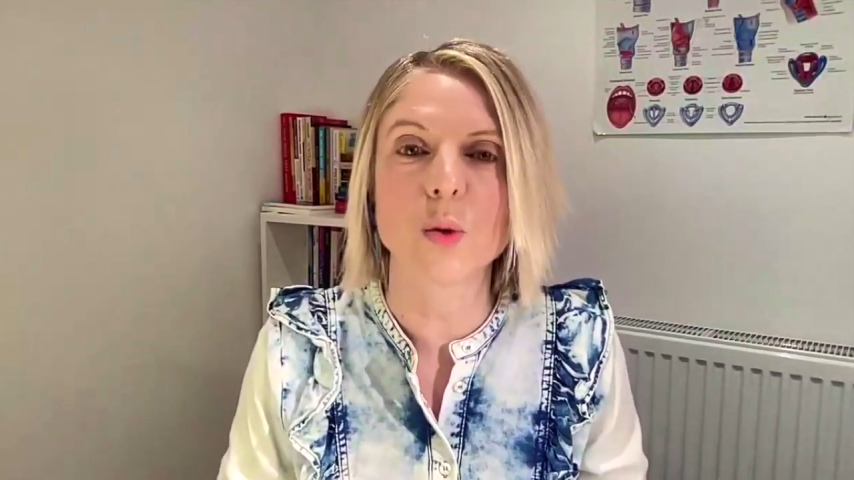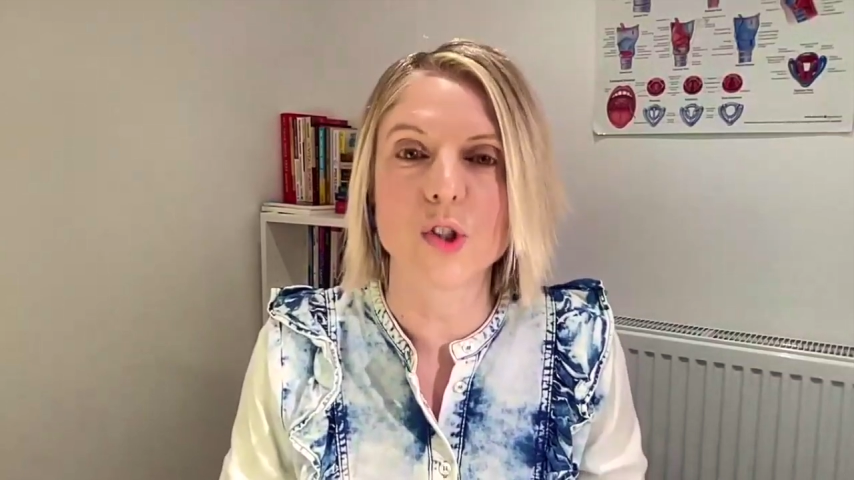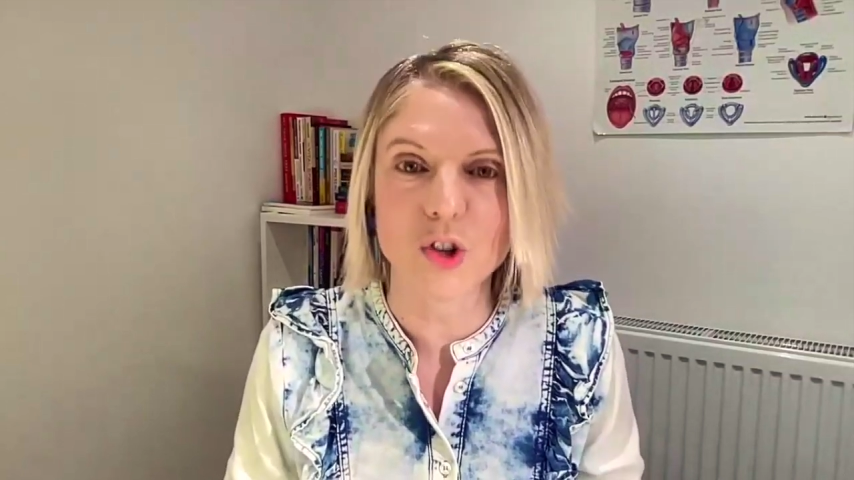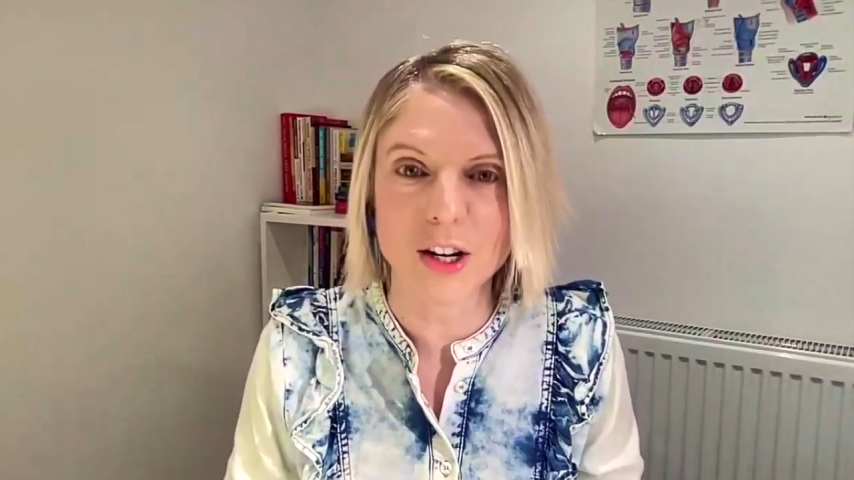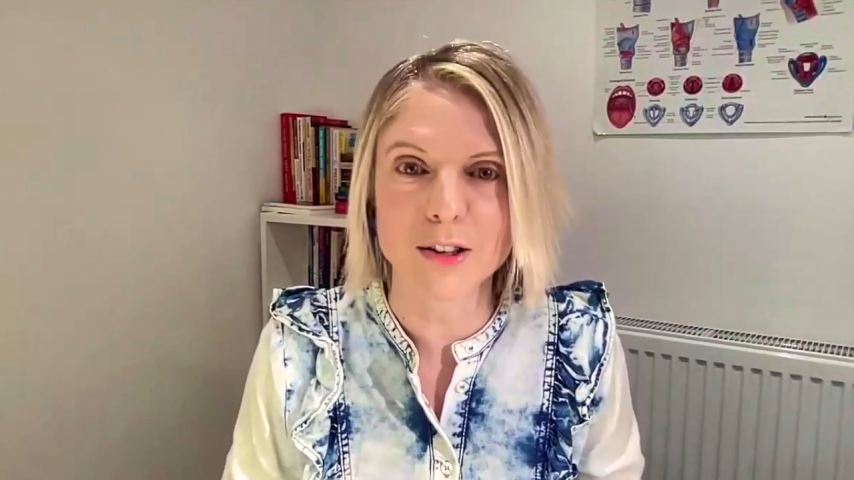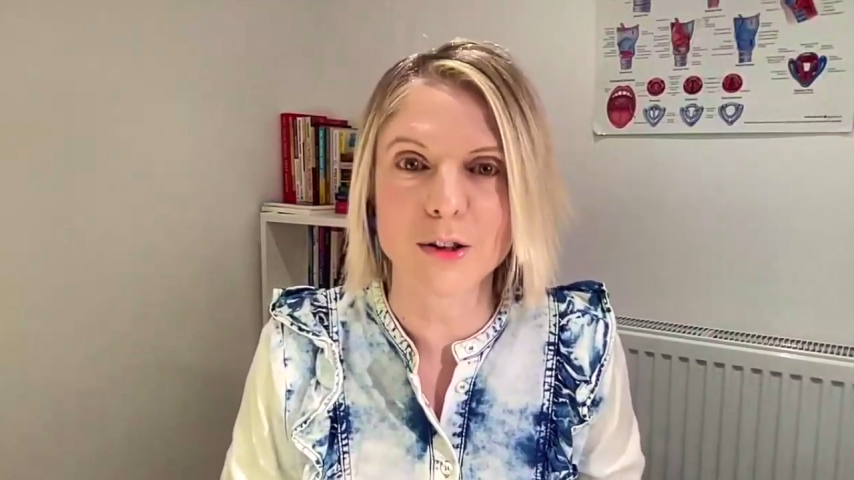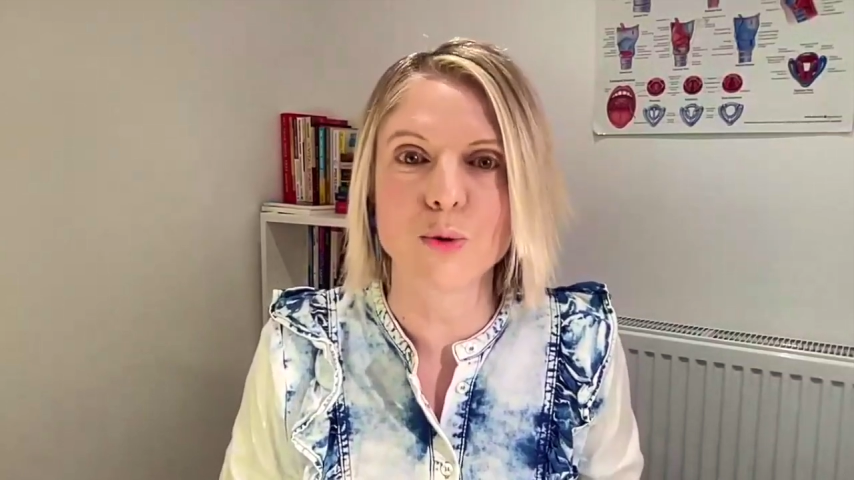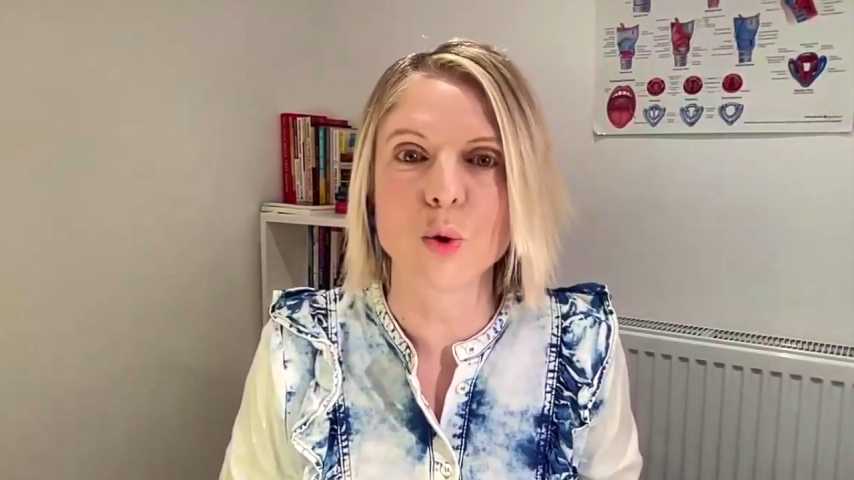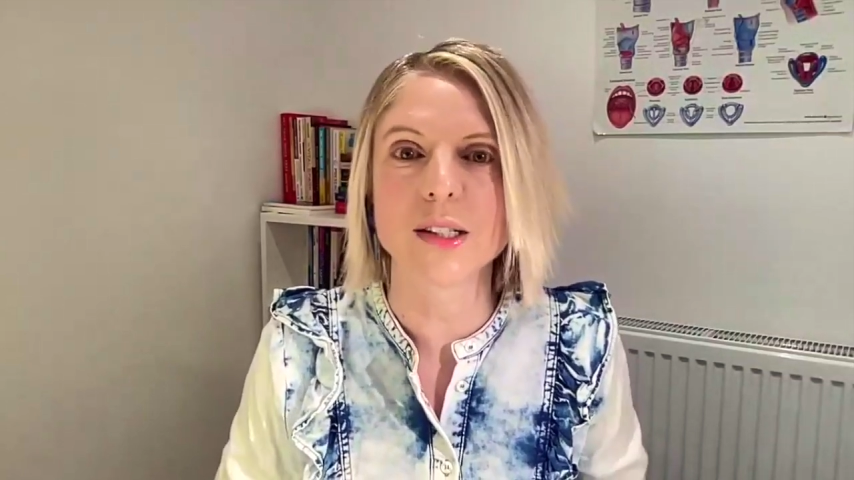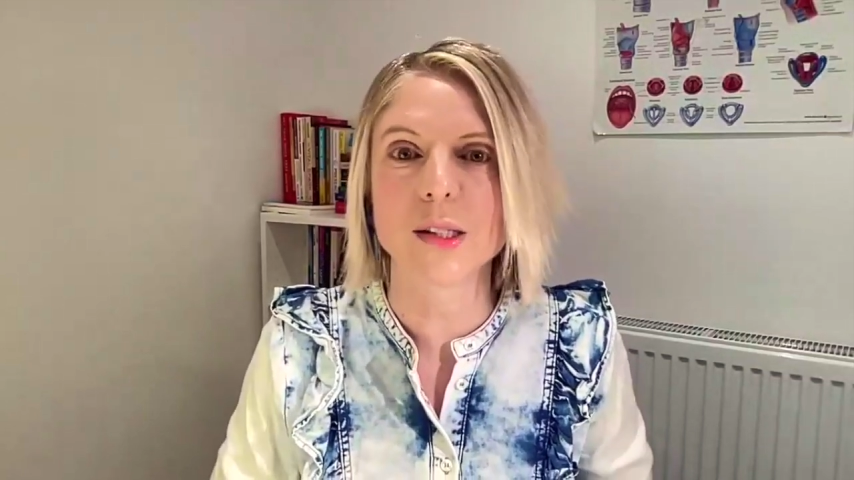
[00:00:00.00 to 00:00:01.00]
We strengthen the
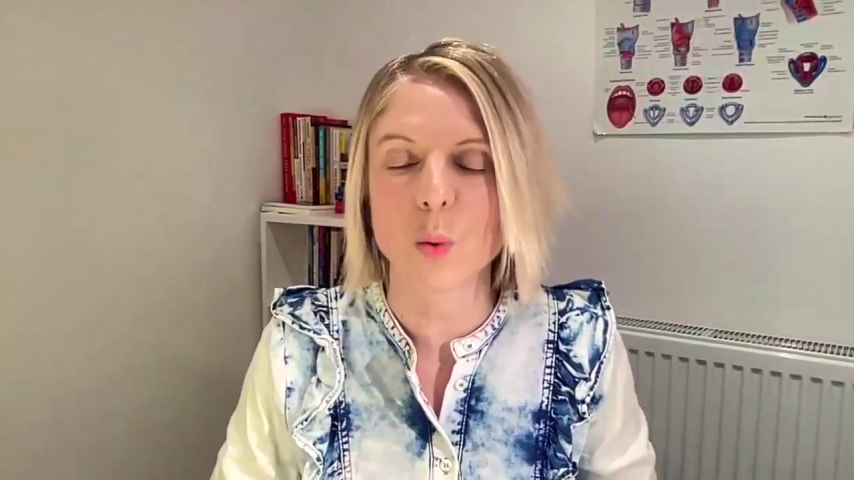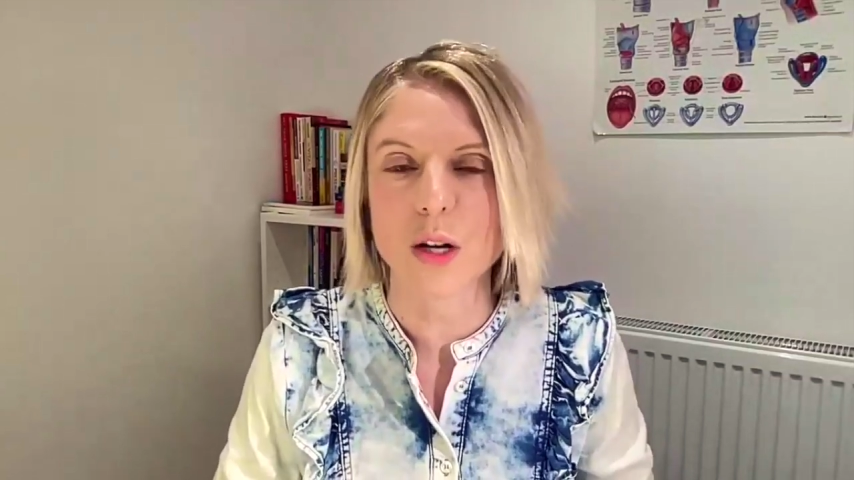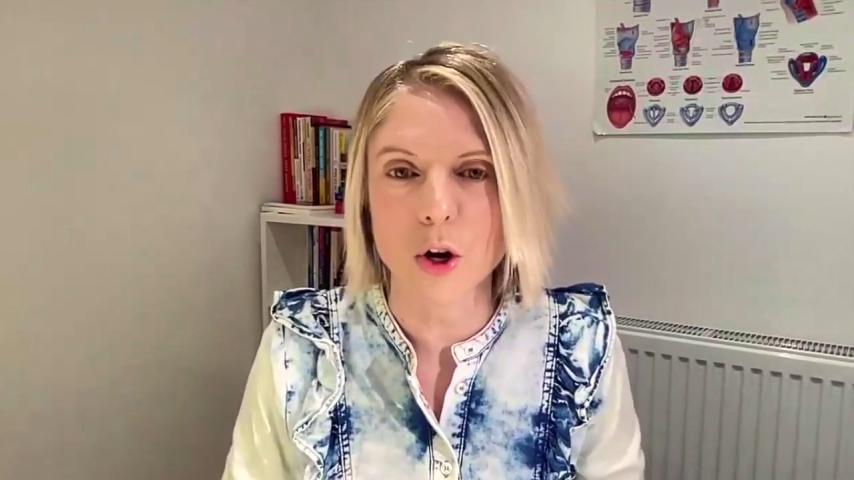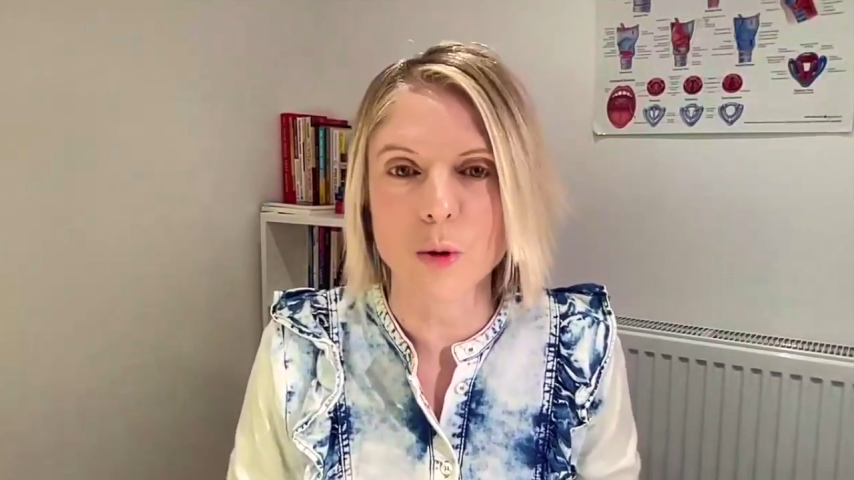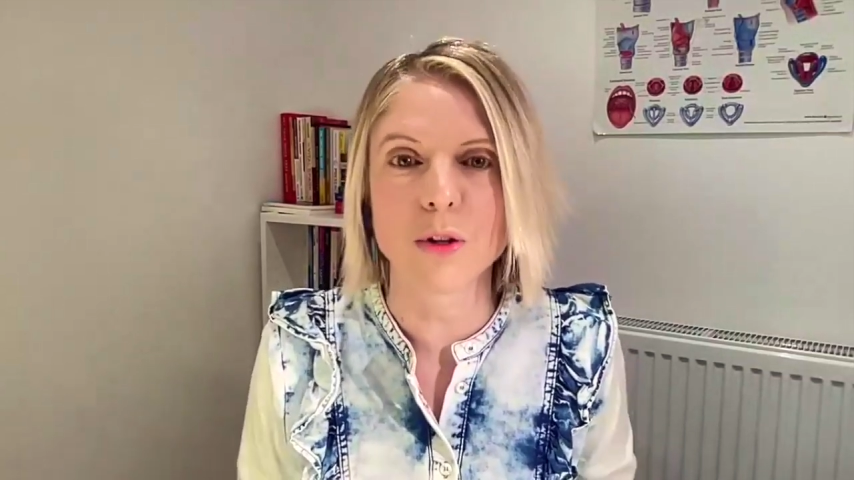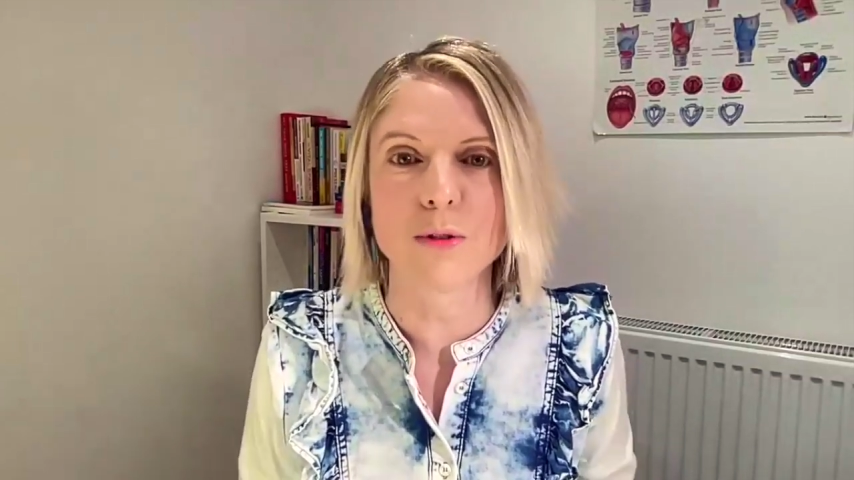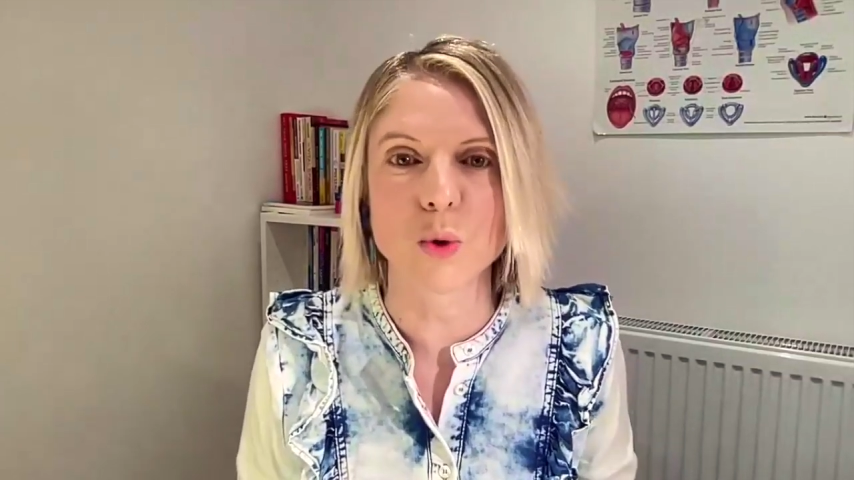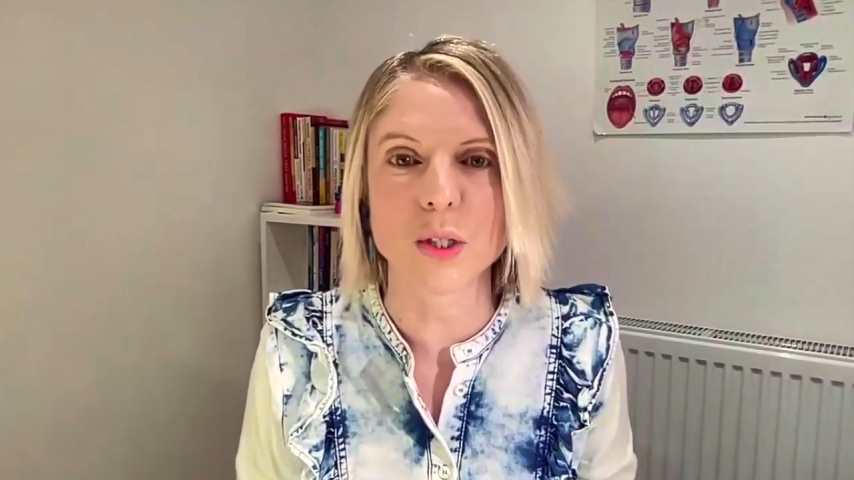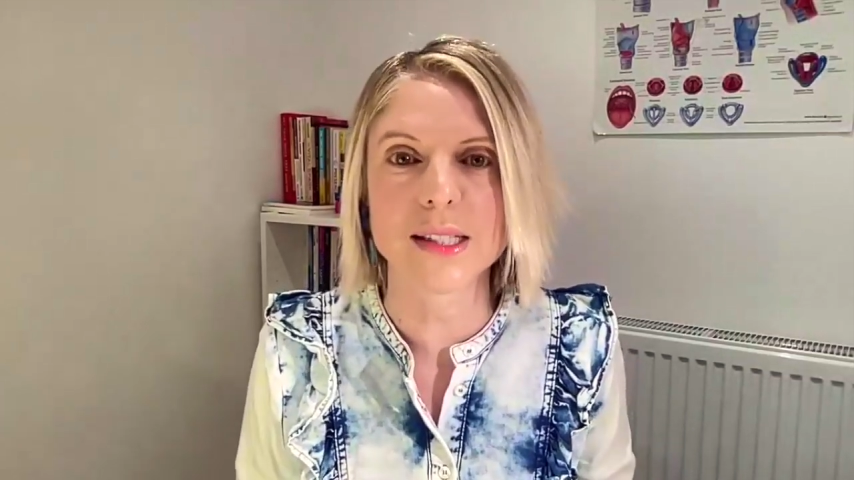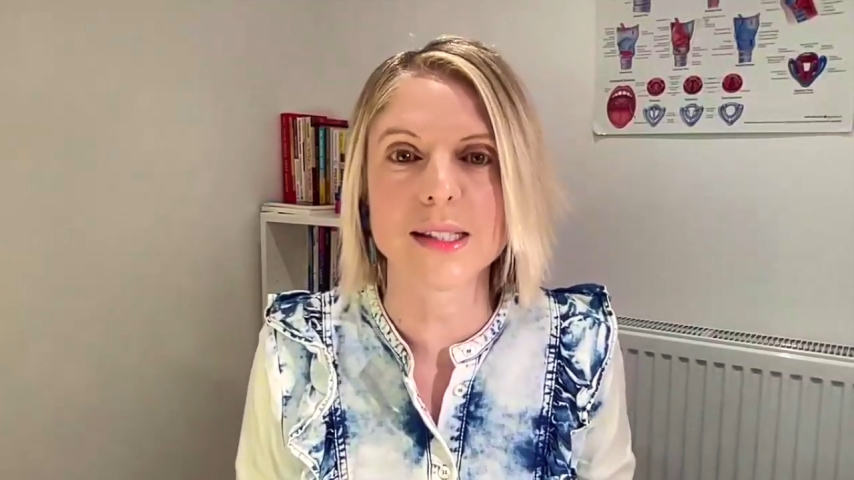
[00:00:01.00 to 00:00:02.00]
voice. We open the
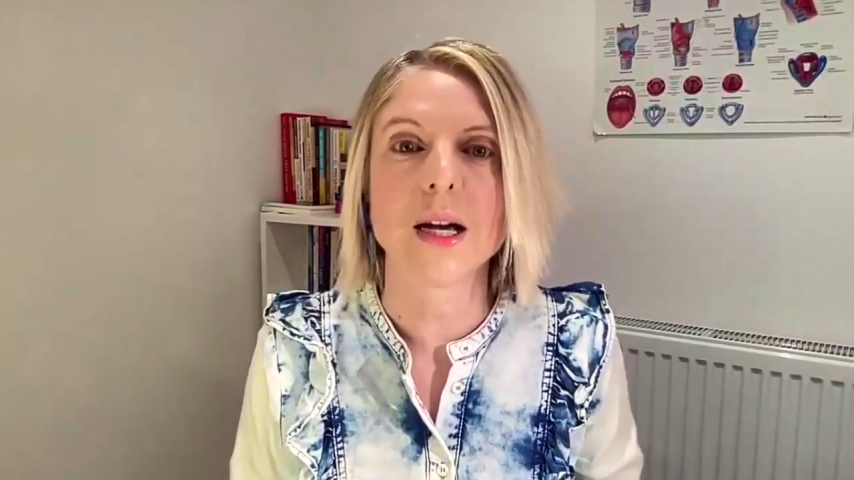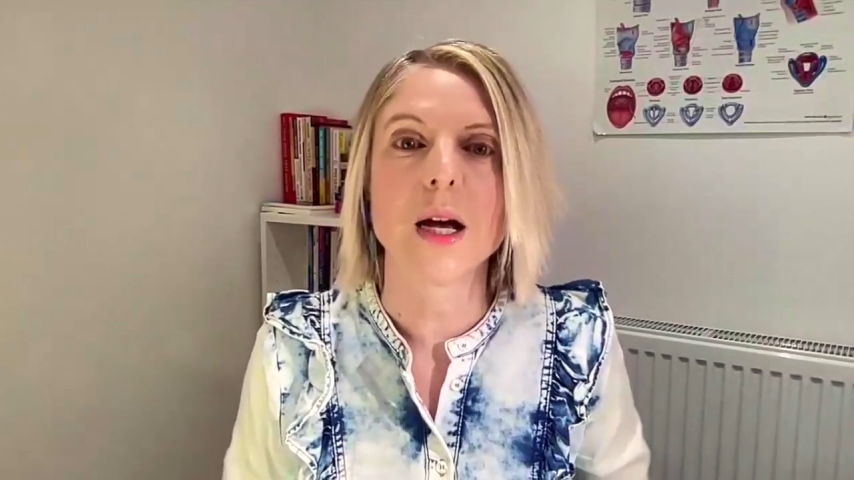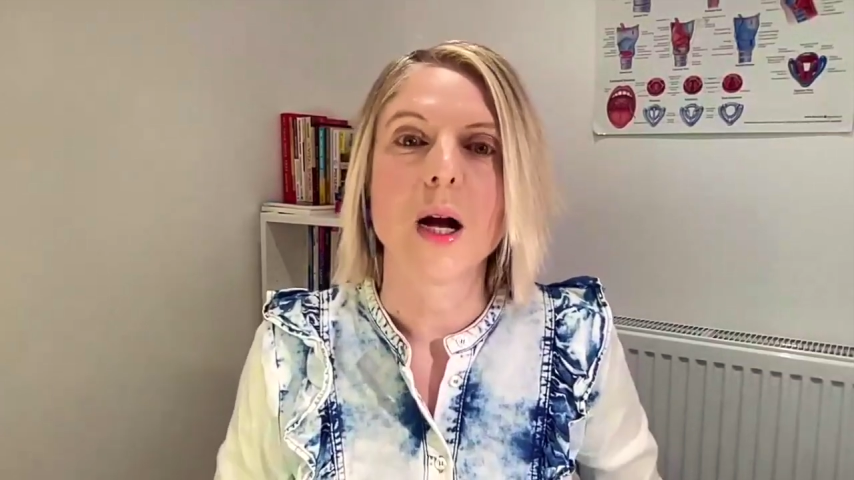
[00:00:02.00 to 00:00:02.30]
voice,